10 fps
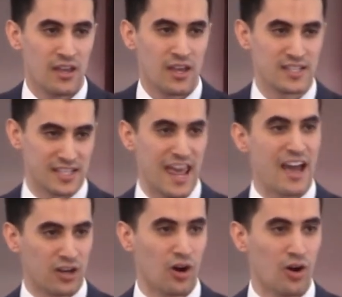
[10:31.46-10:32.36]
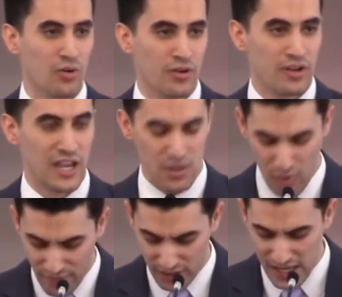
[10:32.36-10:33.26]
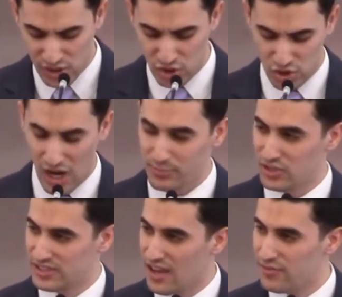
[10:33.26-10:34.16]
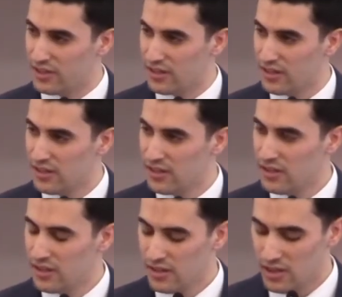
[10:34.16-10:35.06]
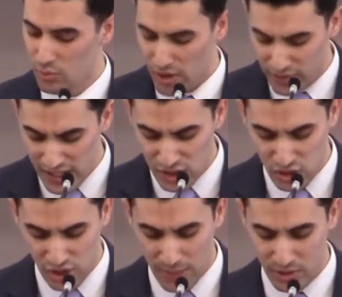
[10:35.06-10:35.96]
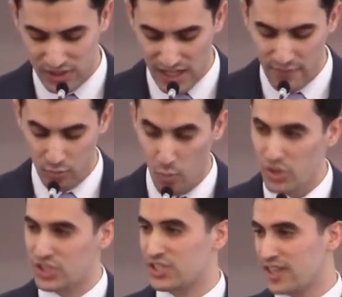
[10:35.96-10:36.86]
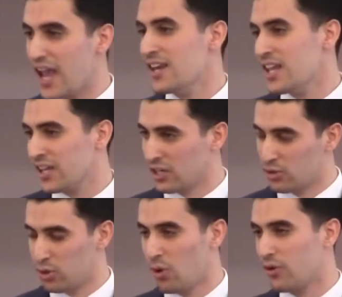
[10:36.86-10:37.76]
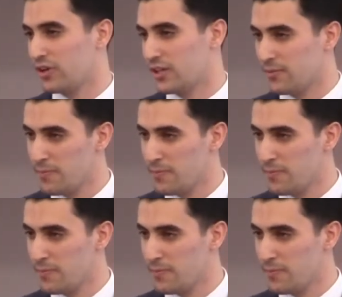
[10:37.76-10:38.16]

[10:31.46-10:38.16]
is an echo in Revelations chapter 7. Revelations chapter 7, when we're standing in glory,